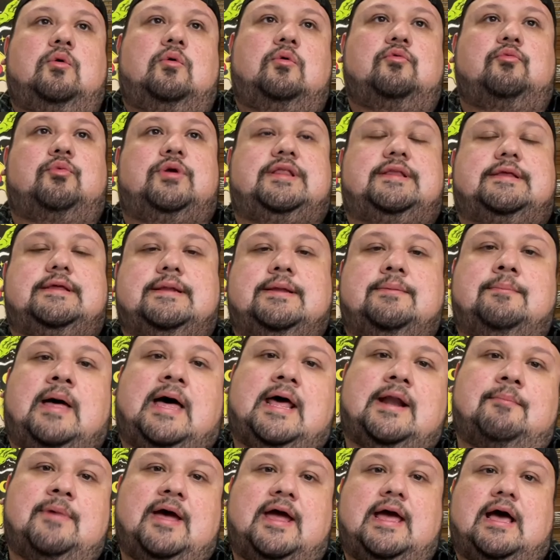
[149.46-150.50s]
we did them out
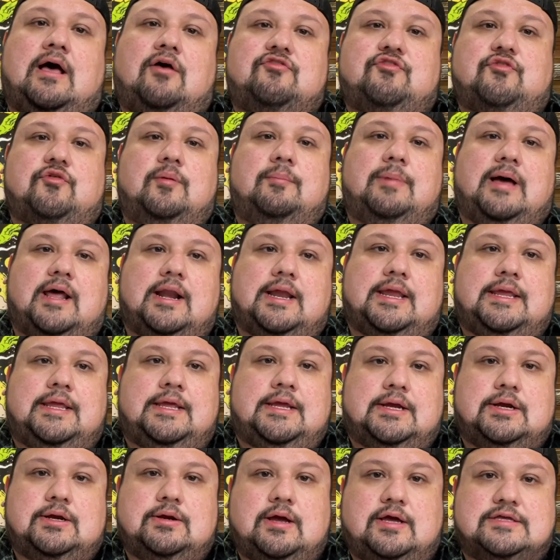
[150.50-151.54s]
of my house for about a
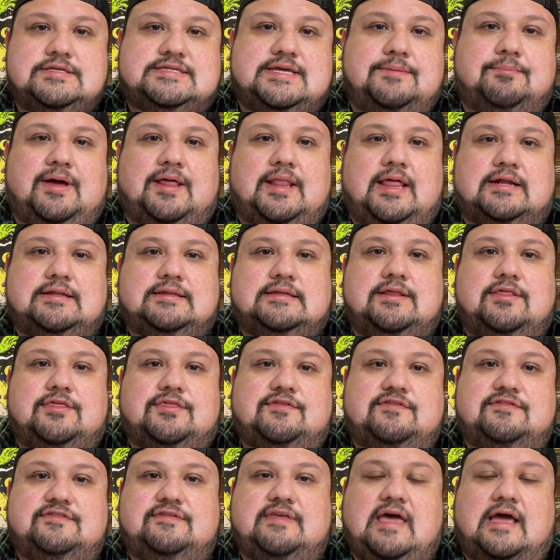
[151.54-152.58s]
year. I'd say by like the
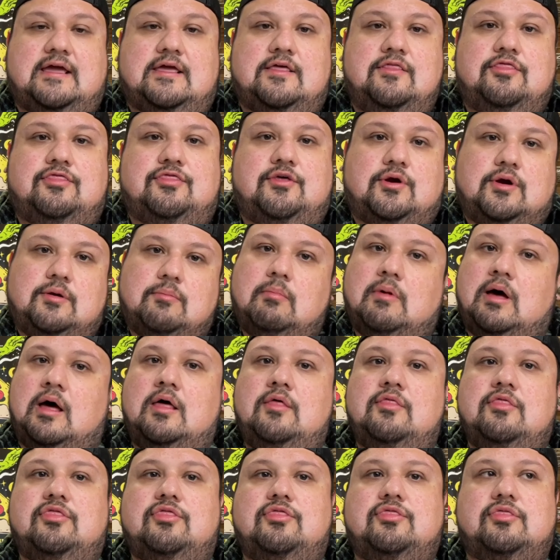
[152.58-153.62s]
second, third
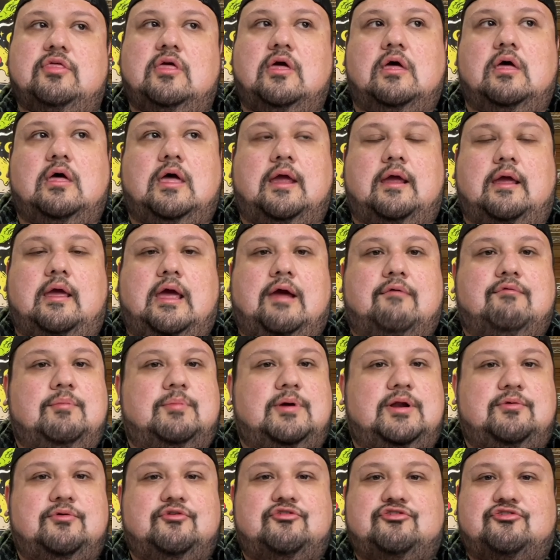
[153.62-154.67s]
month, like
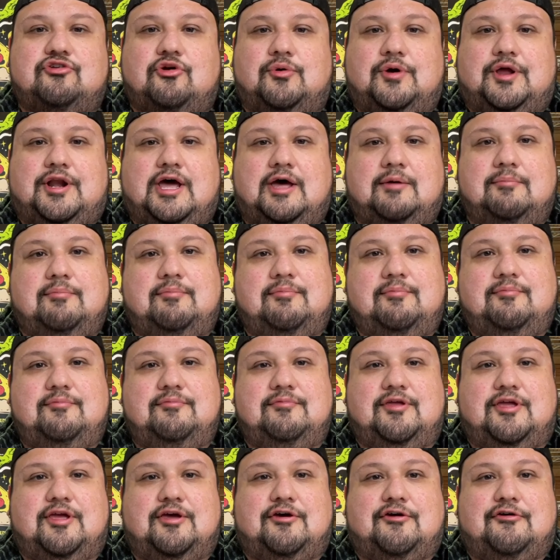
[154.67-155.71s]
everybody was showing up.
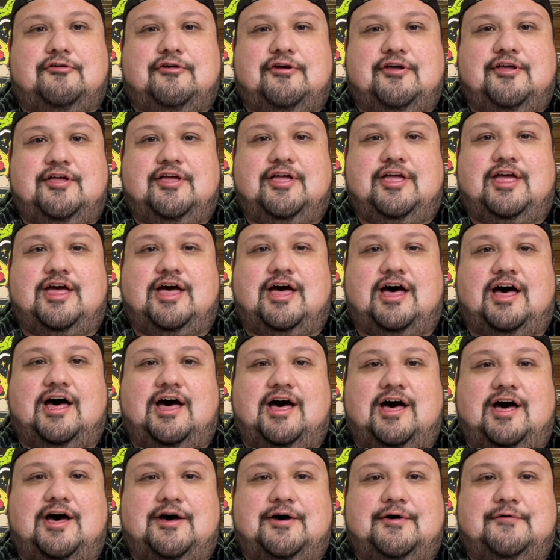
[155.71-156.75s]

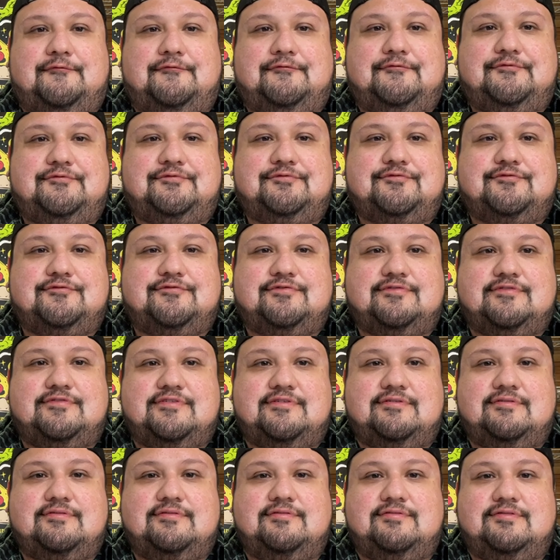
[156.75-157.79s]
Um,
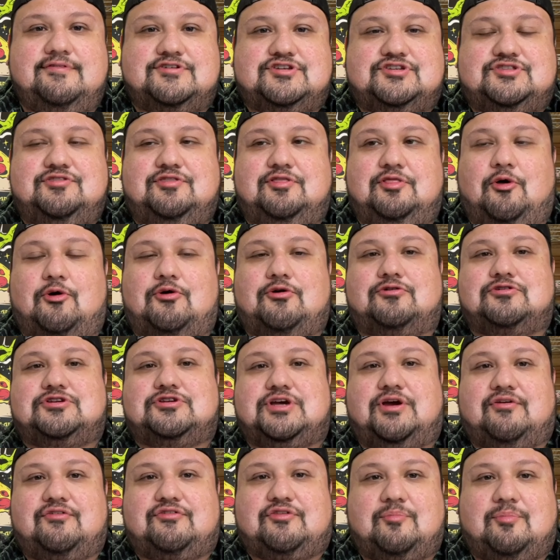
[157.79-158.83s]
Local
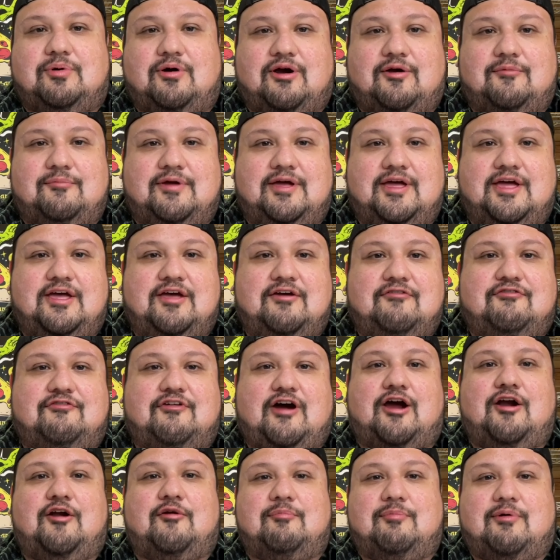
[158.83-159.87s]
sheriff's department,
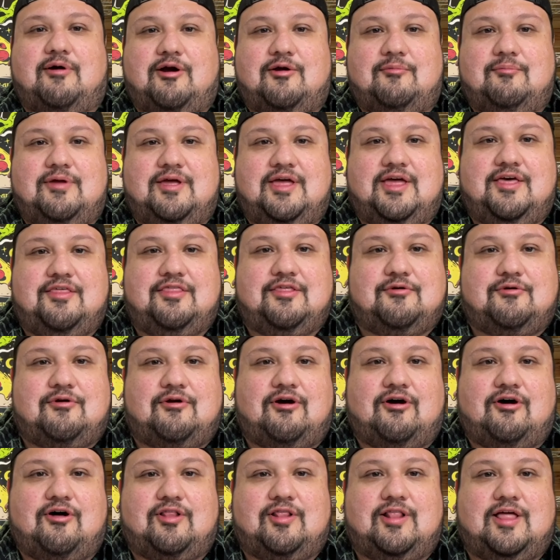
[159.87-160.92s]
fire department. They were
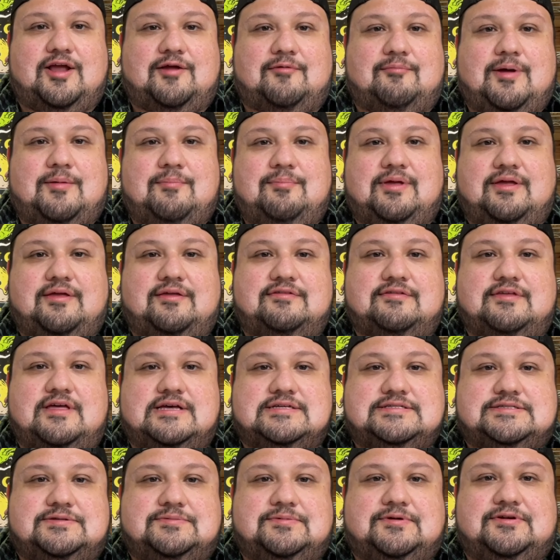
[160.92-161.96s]
all like my biggest
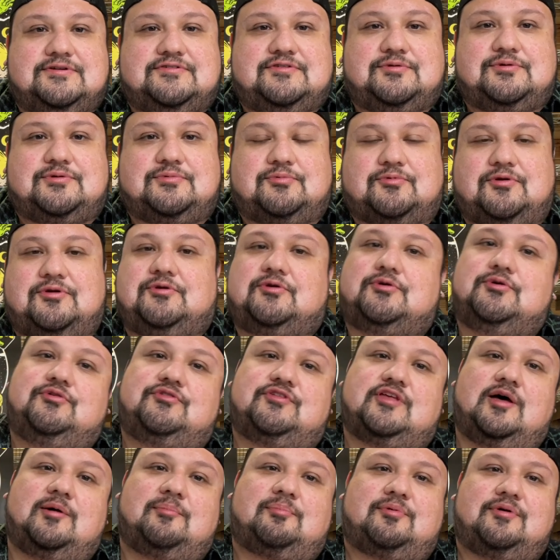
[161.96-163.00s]
customers and cruise
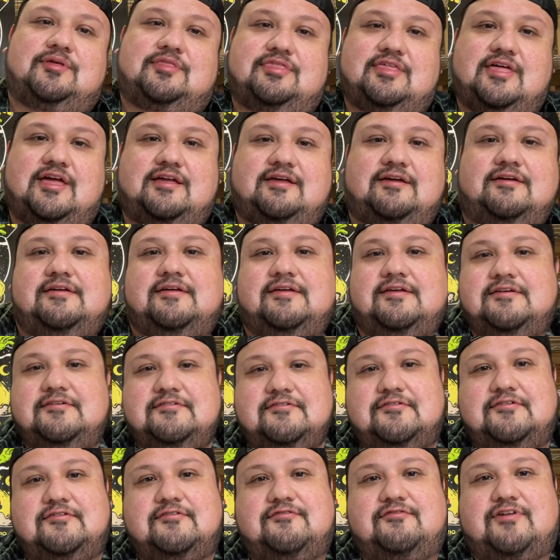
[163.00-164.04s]
up with like
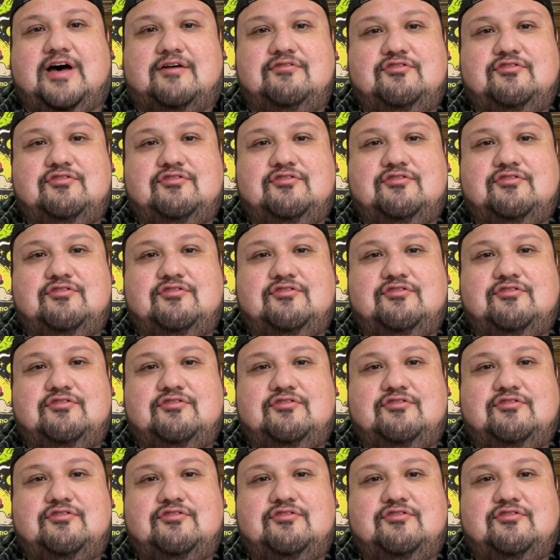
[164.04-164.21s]
5